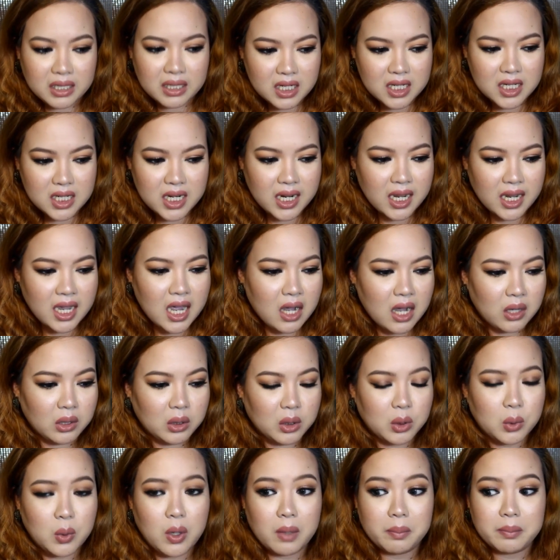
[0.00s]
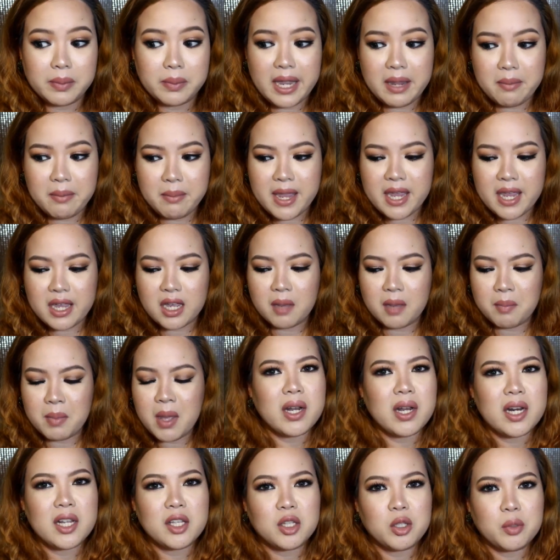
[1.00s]
practicing how to apply makeup,
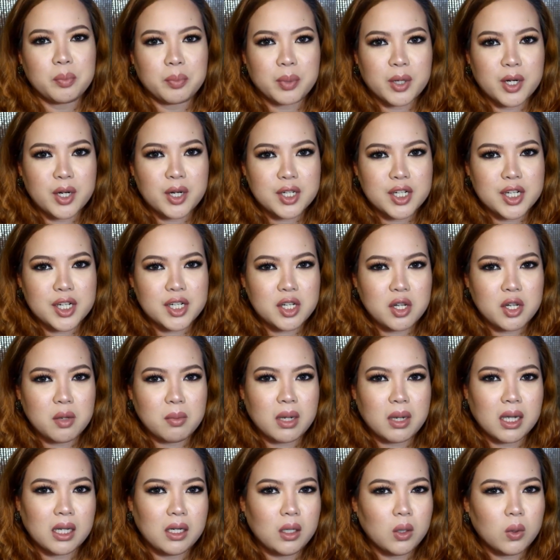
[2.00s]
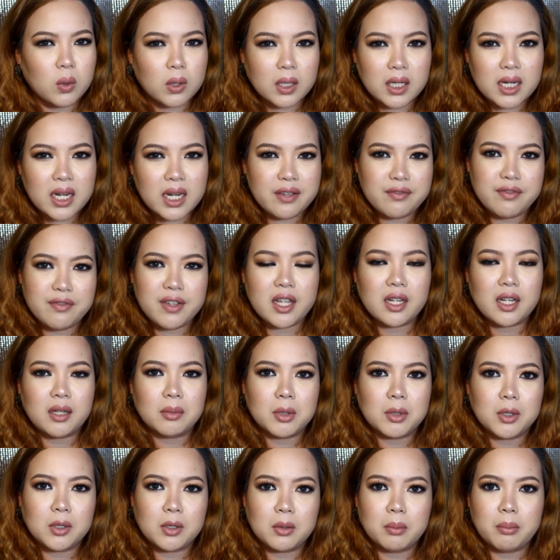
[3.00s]
I wanted to purchase yung mga locally
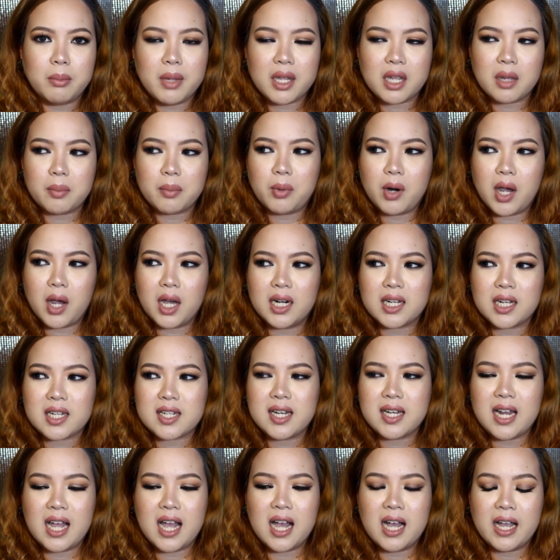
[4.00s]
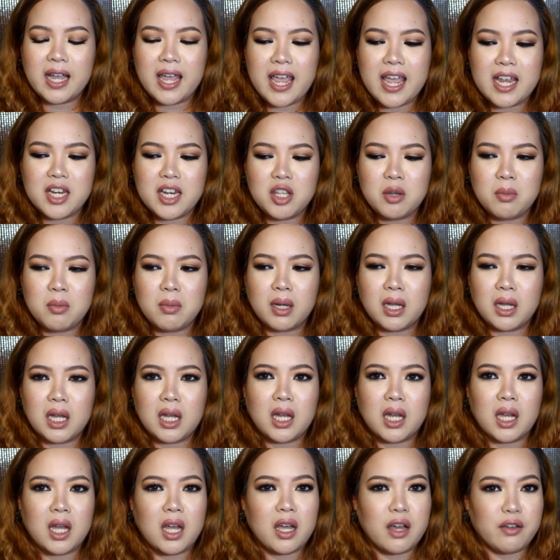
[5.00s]
available makeup products lang and yung
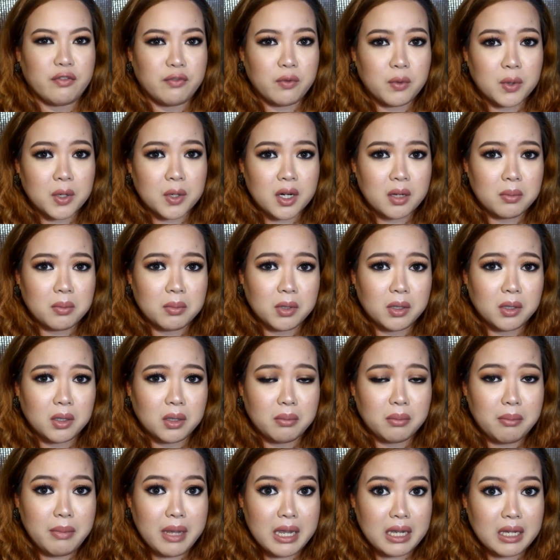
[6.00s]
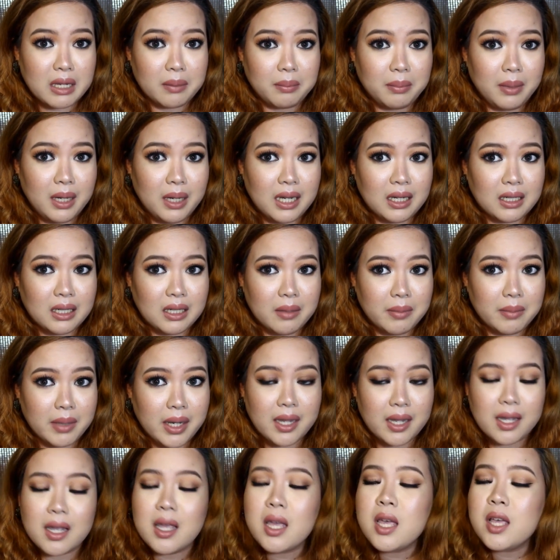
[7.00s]
mga affordable makeup lang,
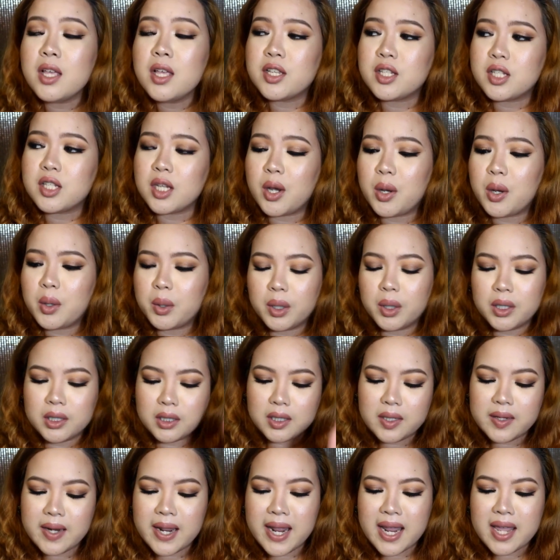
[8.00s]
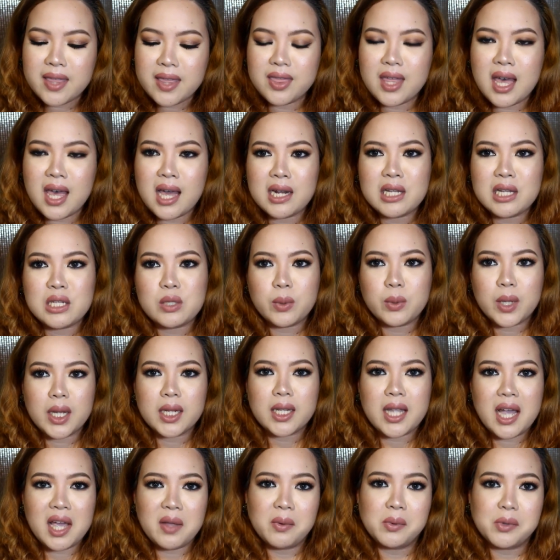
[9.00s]
diba? So, today, that is
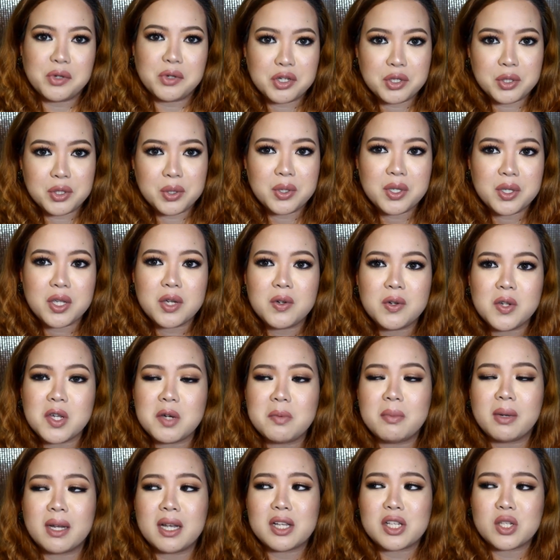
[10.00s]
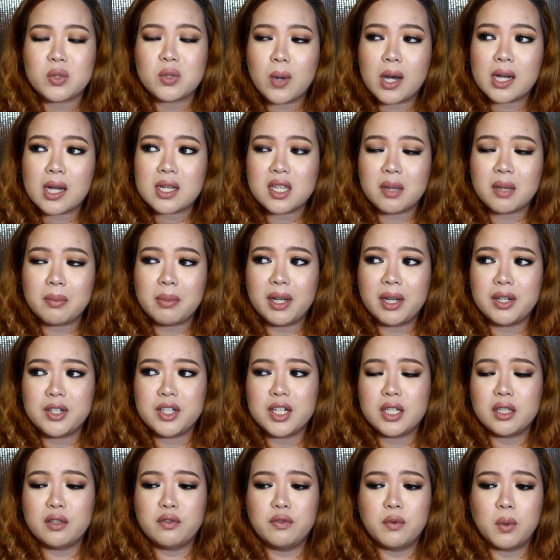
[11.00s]
what I will show you. Yung mga SWAK sa
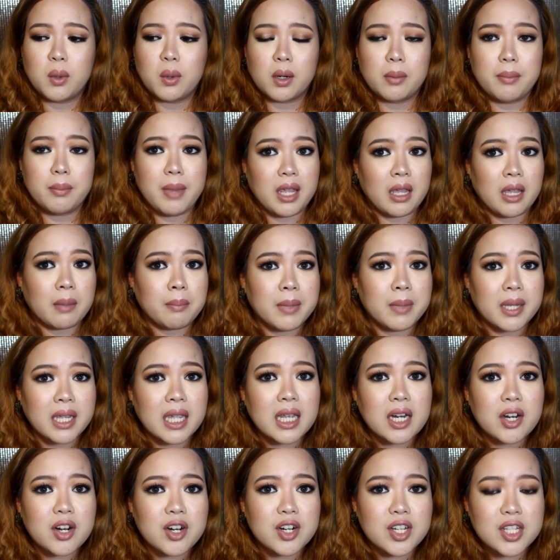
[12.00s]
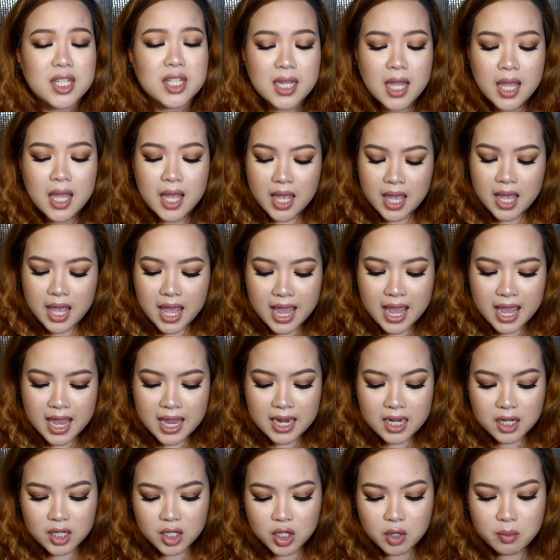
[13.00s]
budget for makeup beginners
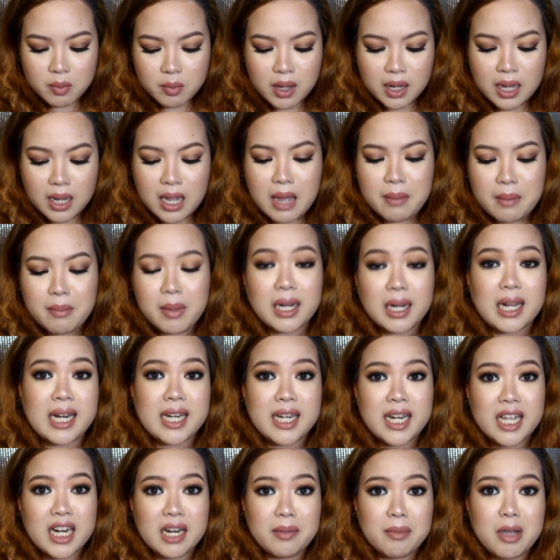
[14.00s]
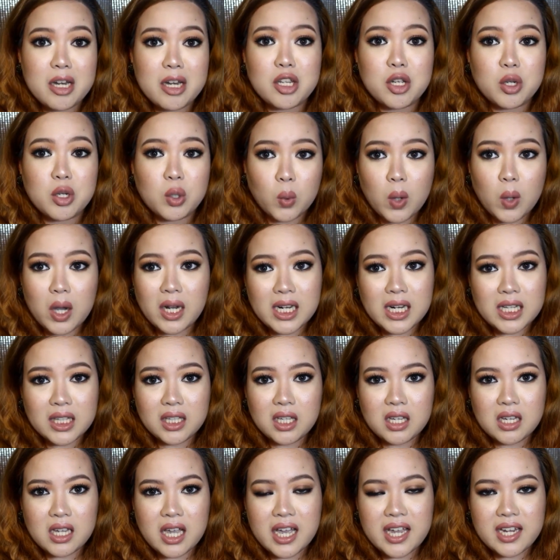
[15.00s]
and yung mga maganda naman yung
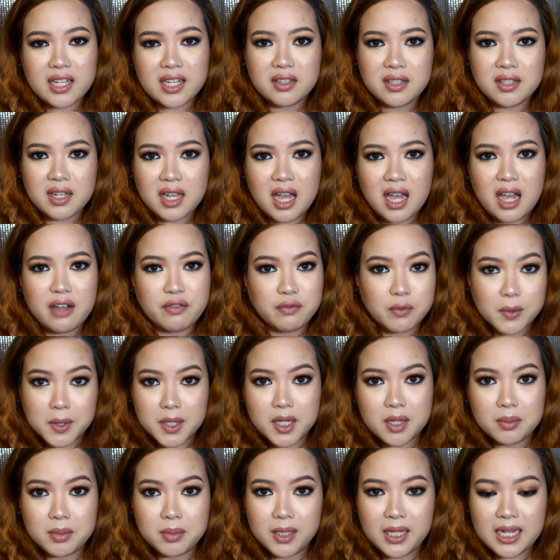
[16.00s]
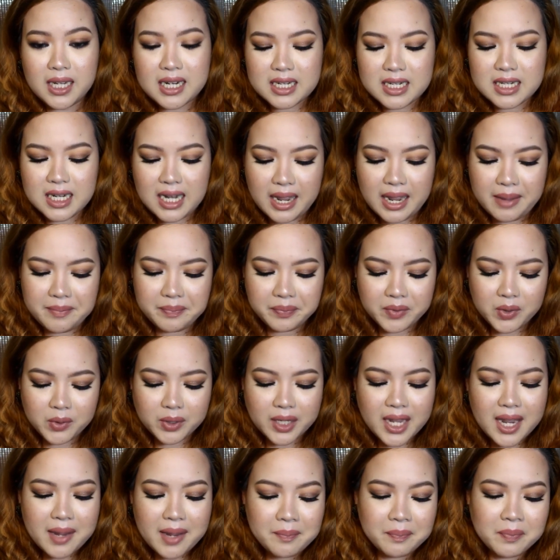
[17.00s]
quality kahit na affordable lang sila.
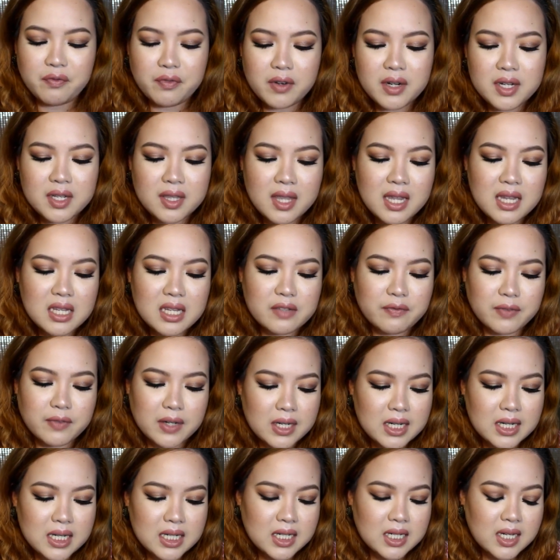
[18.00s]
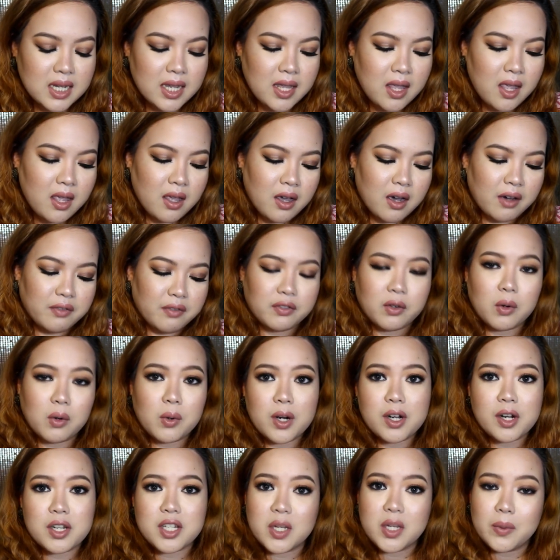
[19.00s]
Okay, first things first, of
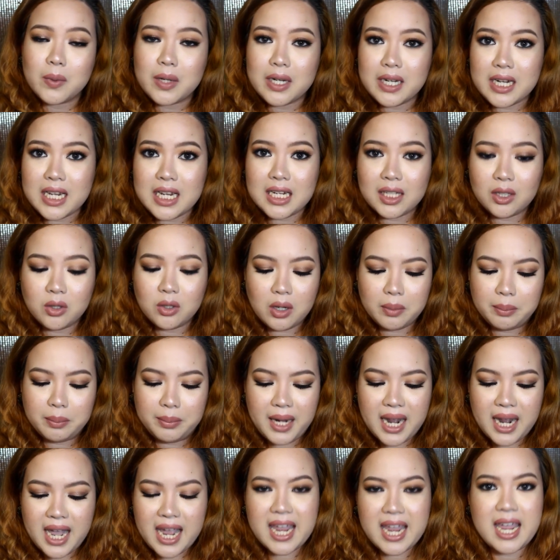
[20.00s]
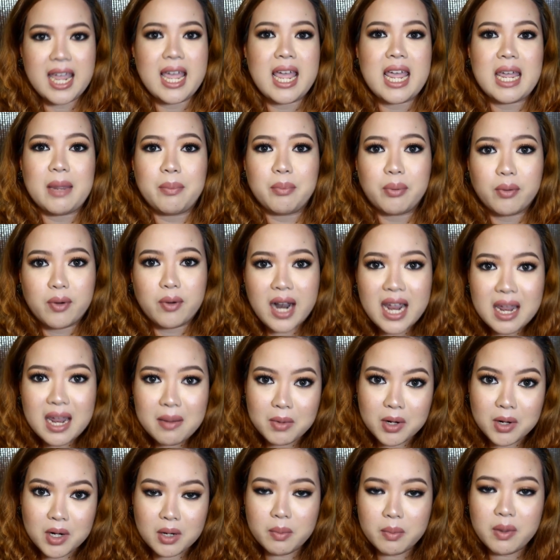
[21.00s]
course, you would need to apply a
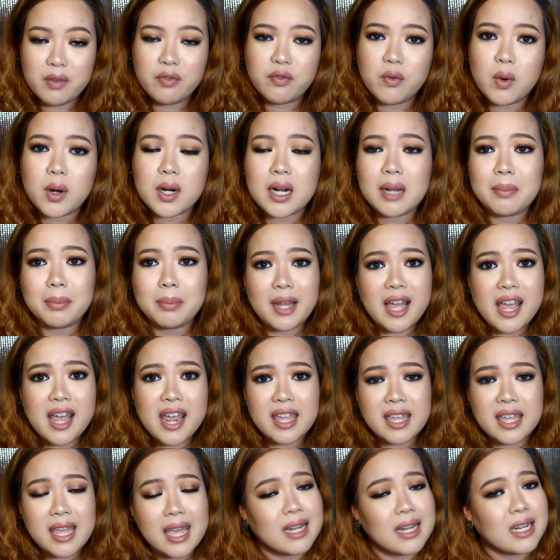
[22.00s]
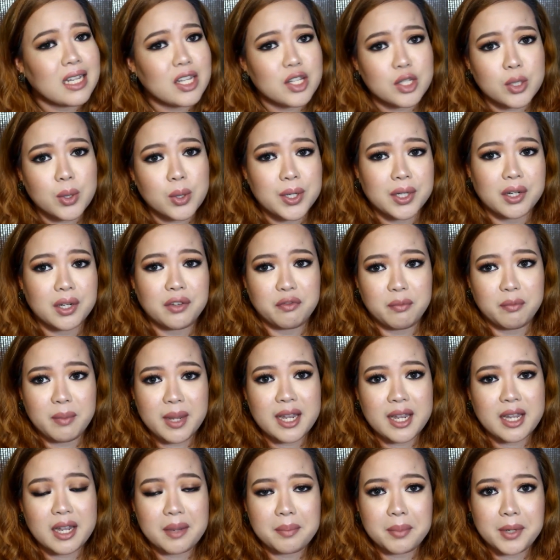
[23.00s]
primer. Before applying any sort of
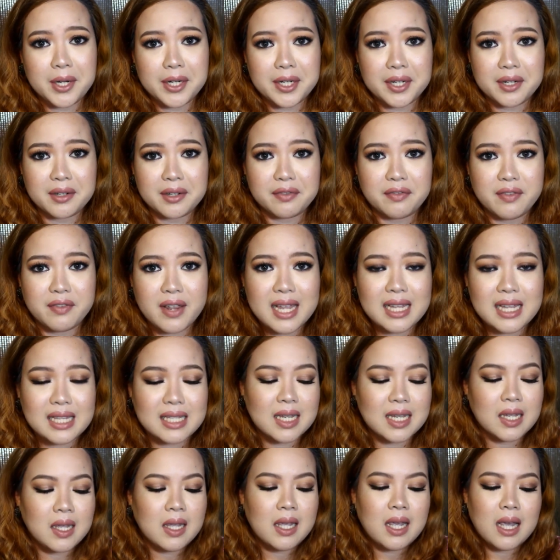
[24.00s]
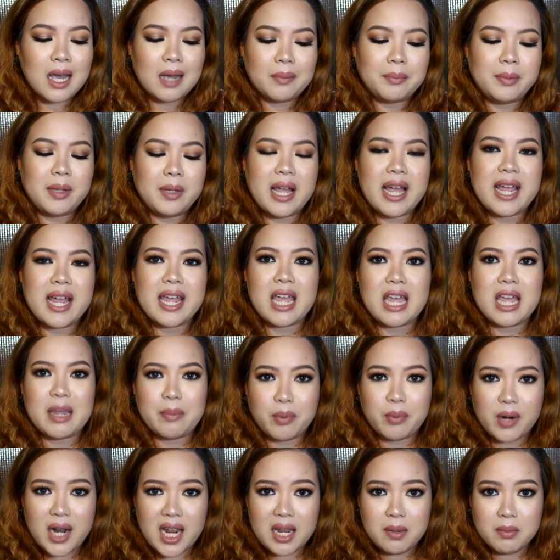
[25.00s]
makeup on your face, apply
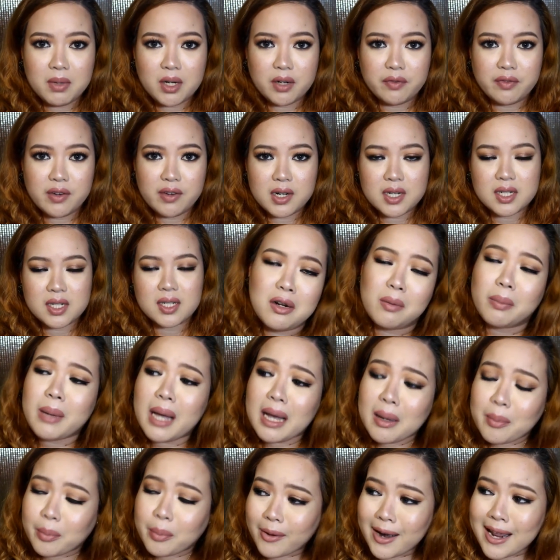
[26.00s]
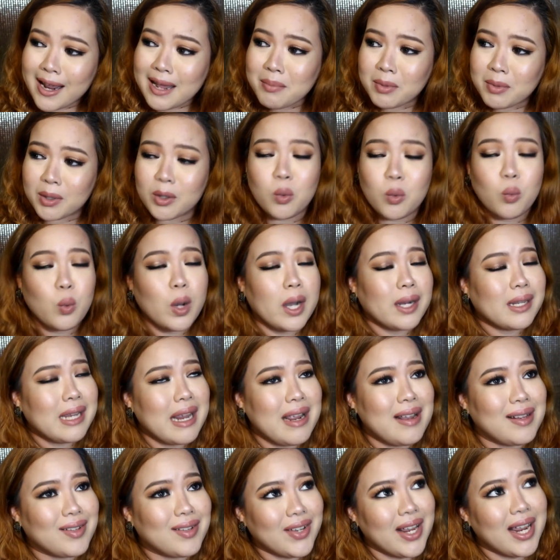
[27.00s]
a primer first. Ano ba ang primer?
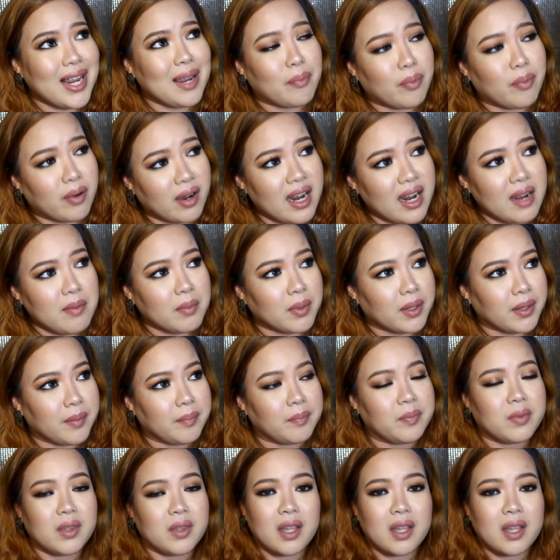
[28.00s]
What is a primer?